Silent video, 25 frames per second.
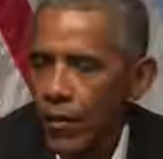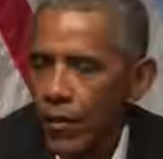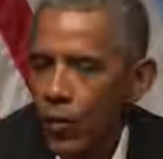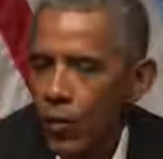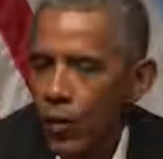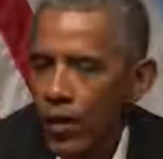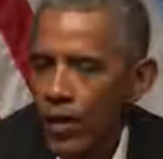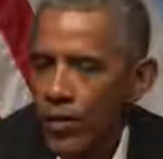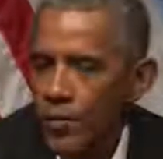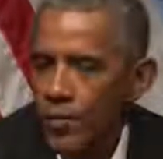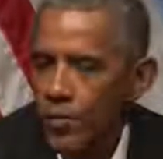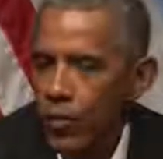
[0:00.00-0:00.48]

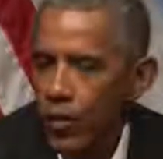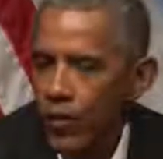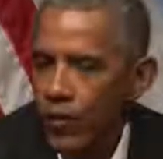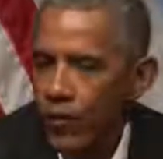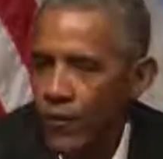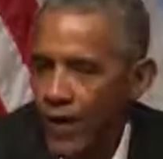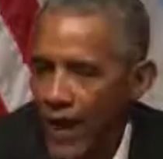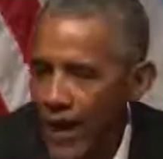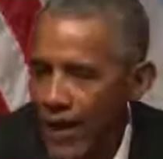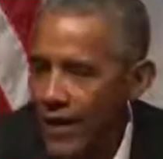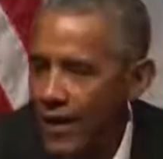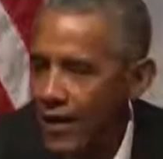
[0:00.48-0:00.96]
What is
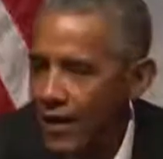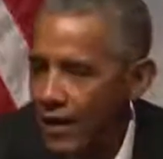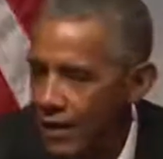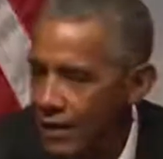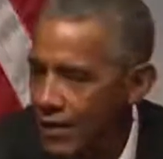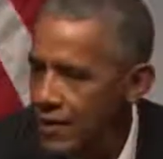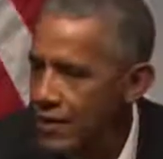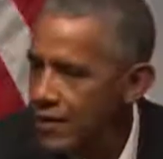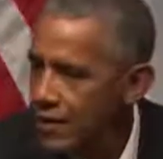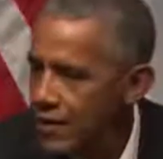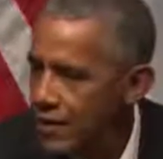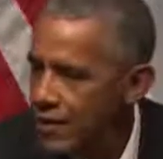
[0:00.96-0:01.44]
preventing
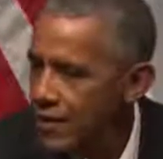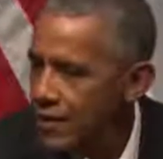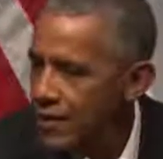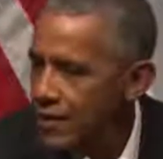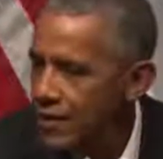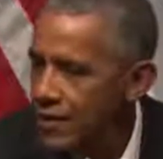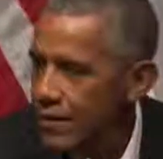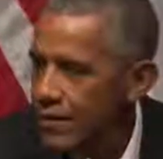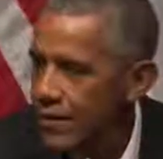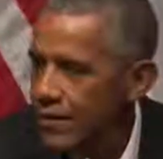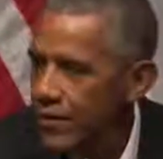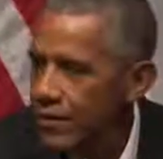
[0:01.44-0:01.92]
us
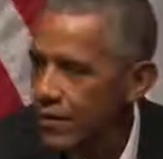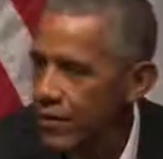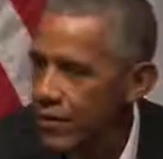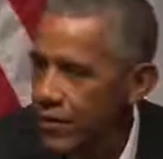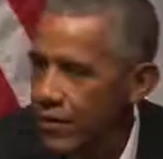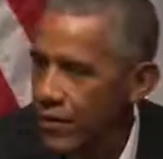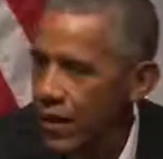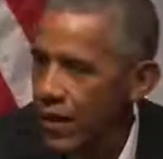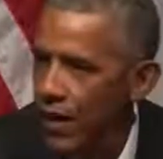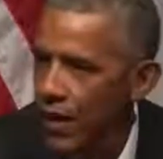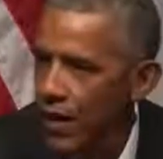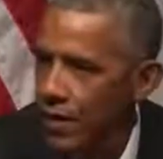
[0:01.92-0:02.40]

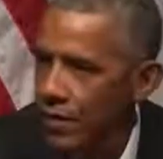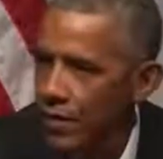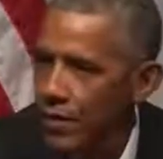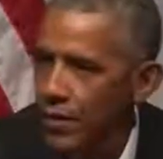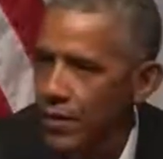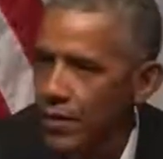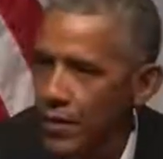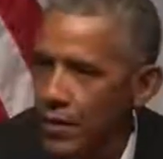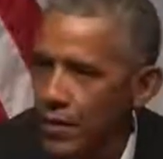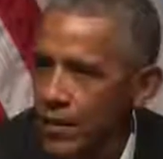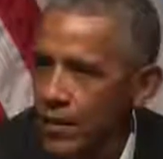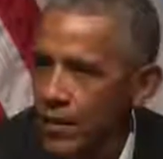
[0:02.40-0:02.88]

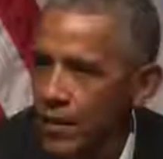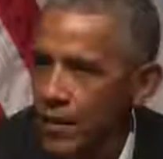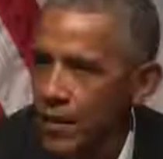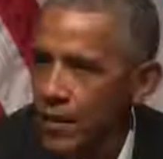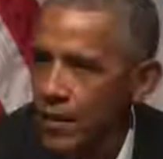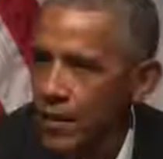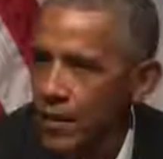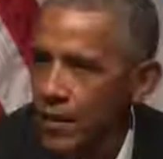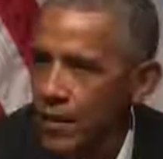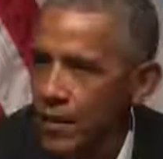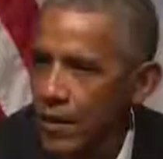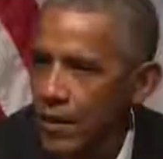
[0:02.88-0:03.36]
from
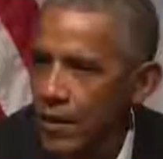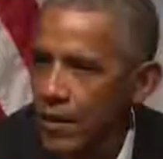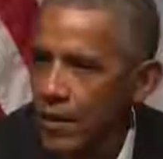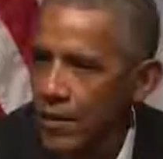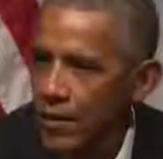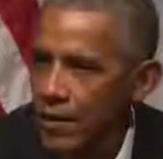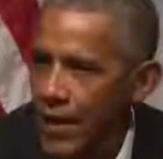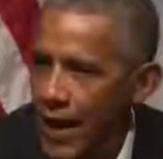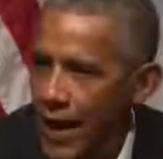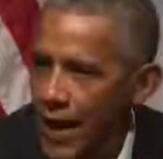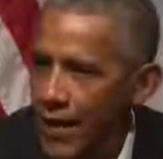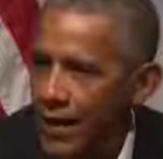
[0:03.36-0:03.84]

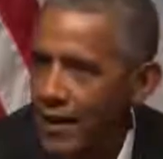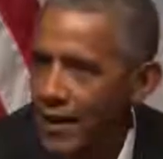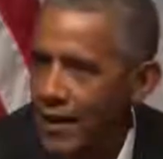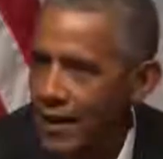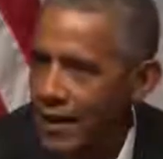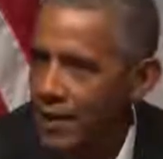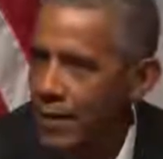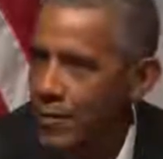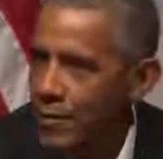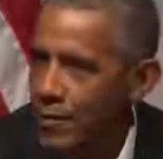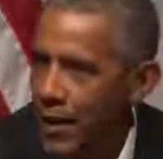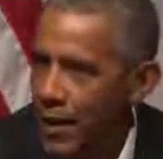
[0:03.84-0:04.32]

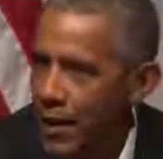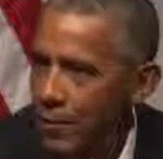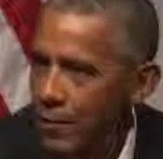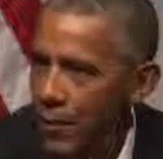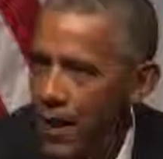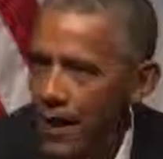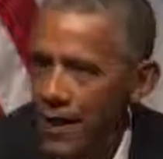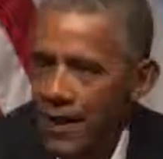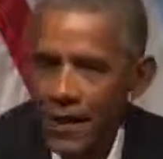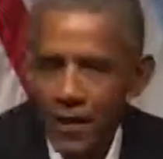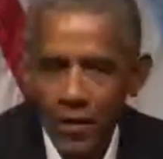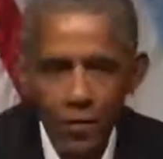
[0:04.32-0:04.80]
tackling them and
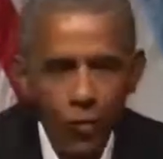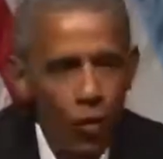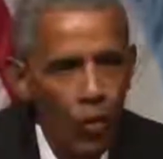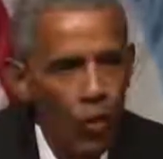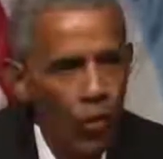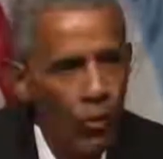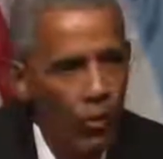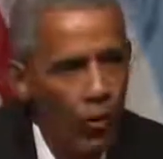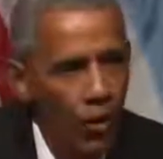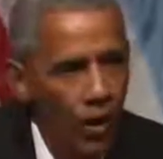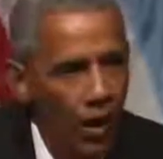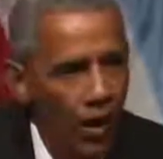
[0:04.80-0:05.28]
making
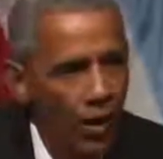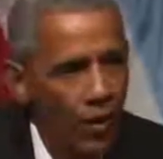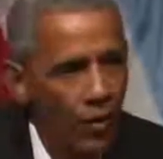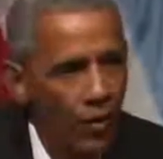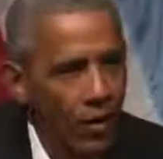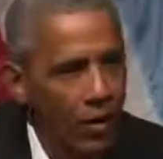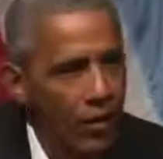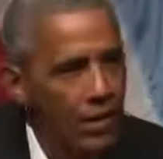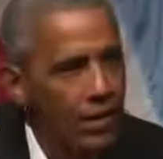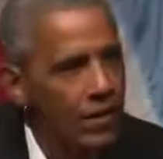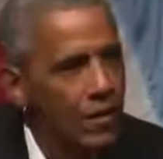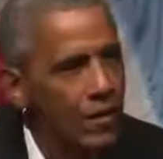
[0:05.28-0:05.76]
more
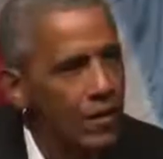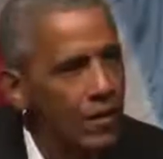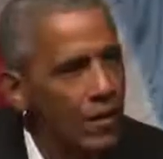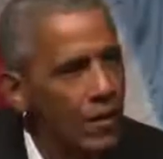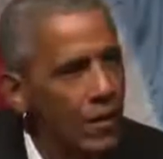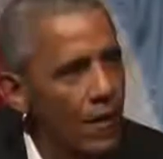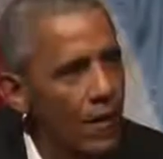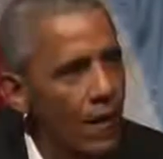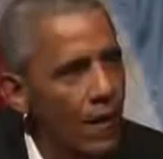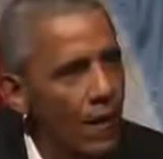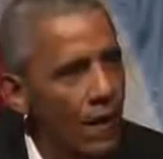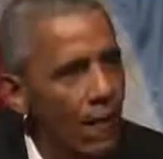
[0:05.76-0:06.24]
progress
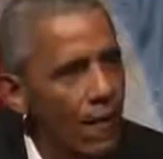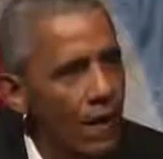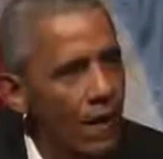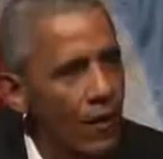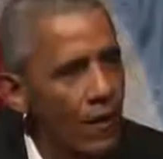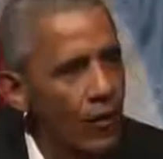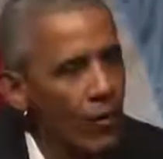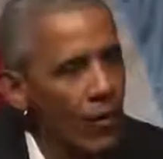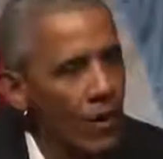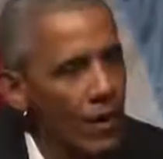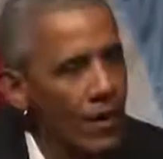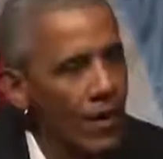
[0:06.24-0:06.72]

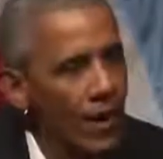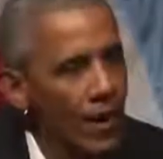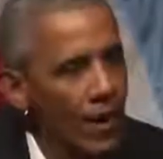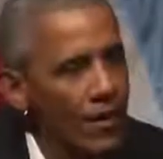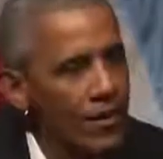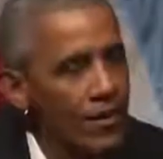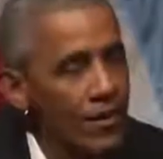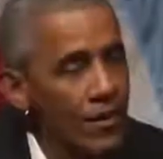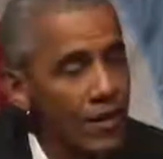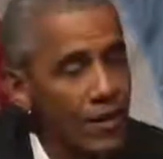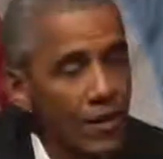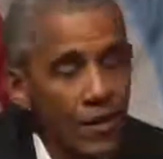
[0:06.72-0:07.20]
really
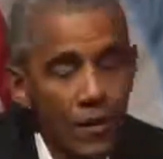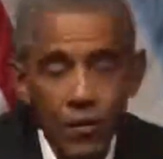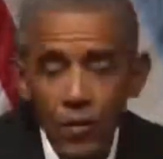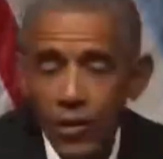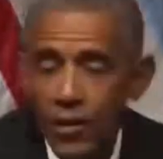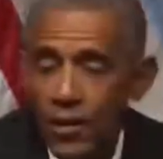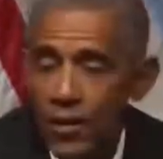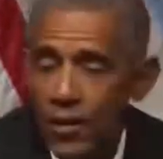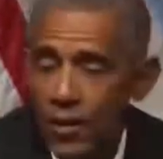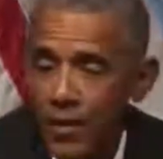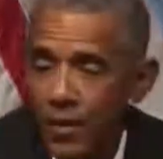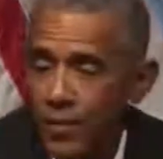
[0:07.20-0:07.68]
has to do
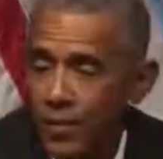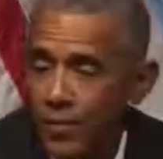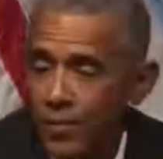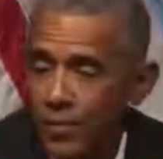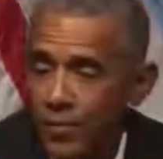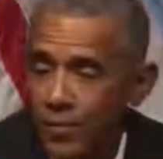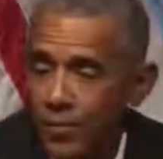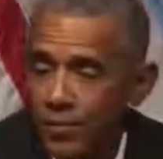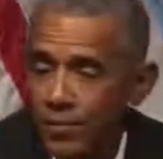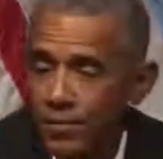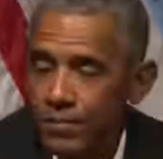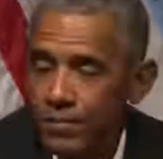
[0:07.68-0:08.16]
with
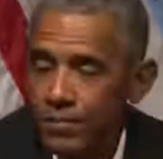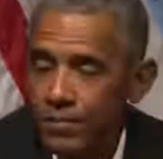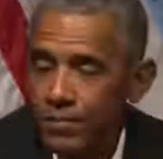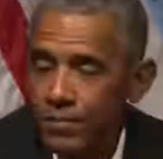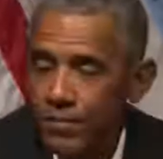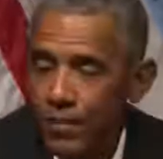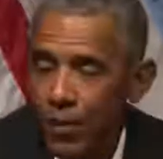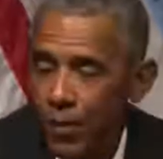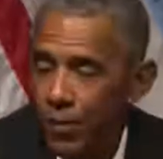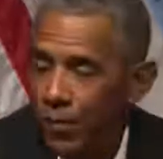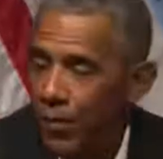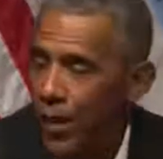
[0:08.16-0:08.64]

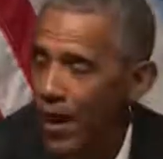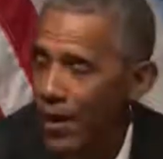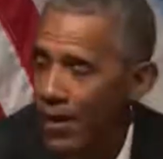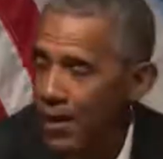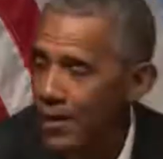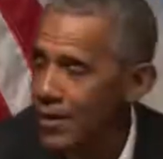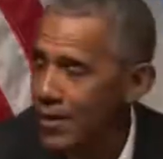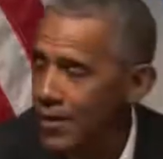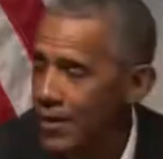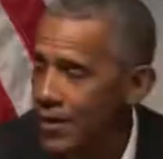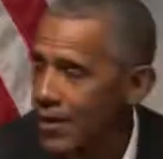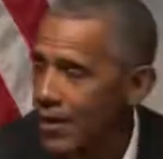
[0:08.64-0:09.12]
our
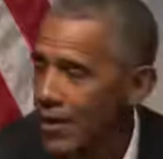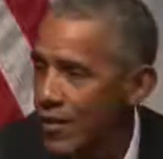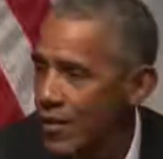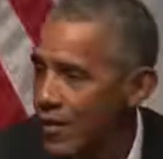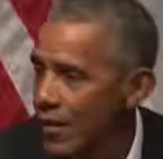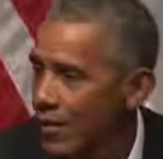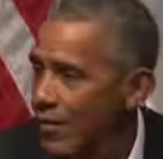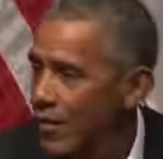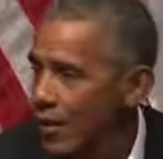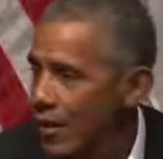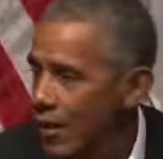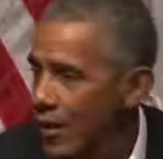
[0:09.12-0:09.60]
politics and our
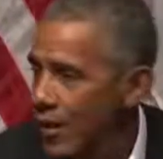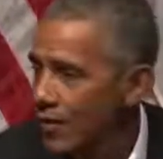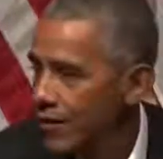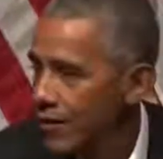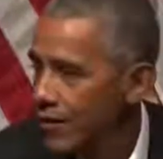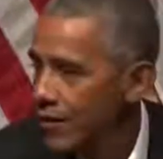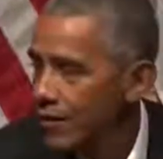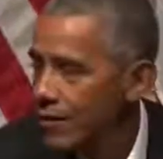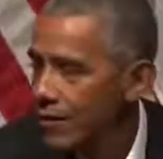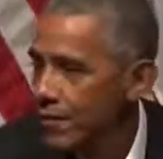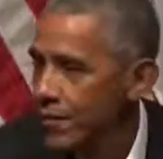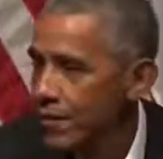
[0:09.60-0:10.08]
civic
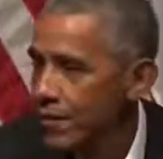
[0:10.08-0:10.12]
life.